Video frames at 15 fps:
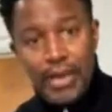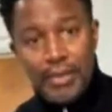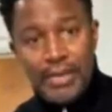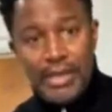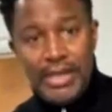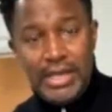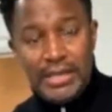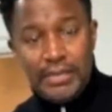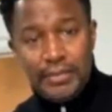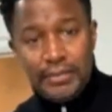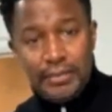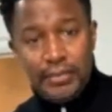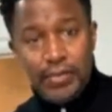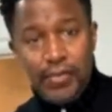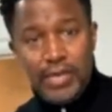I mean,
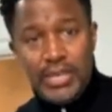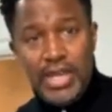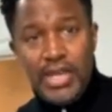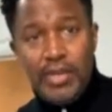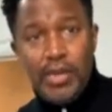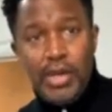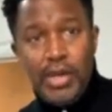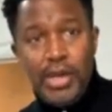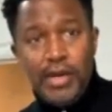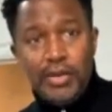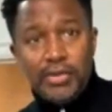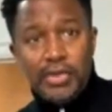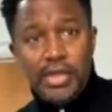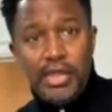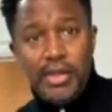is there anyone
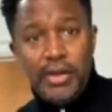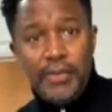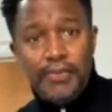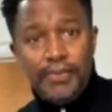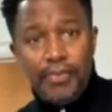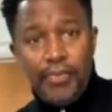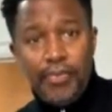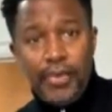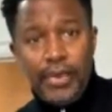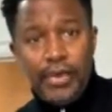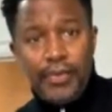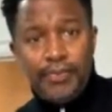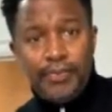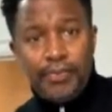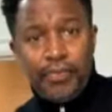else here
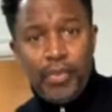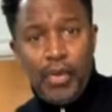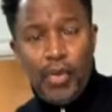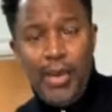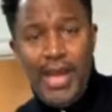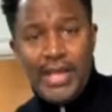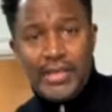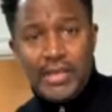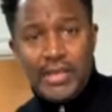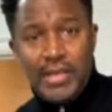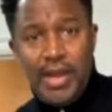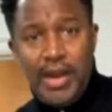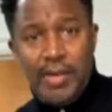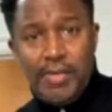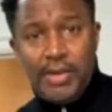who has a
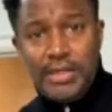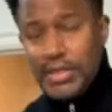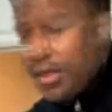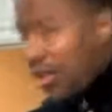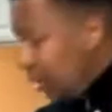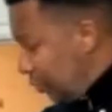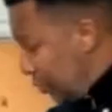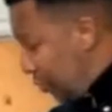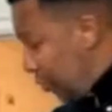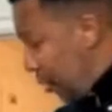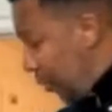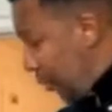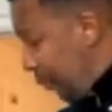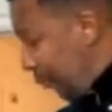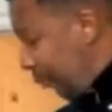therapist? And if
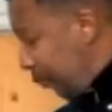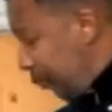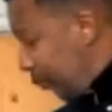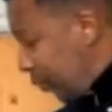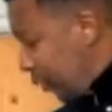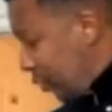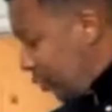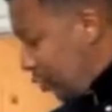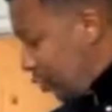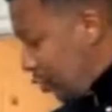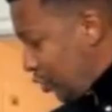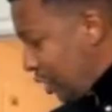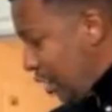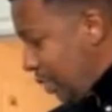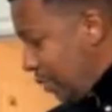so, does
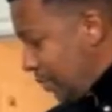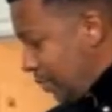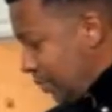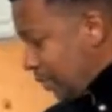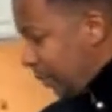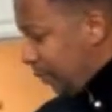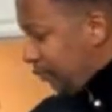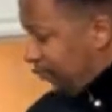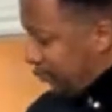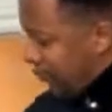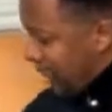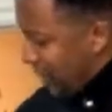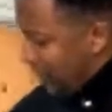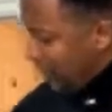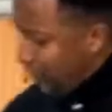your therapist
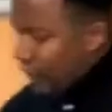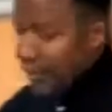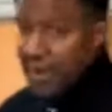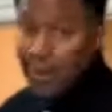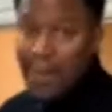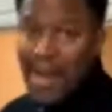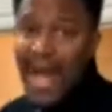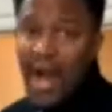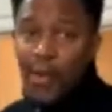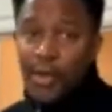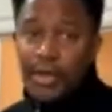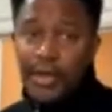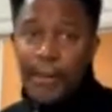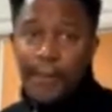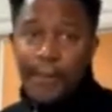make you feel empowered?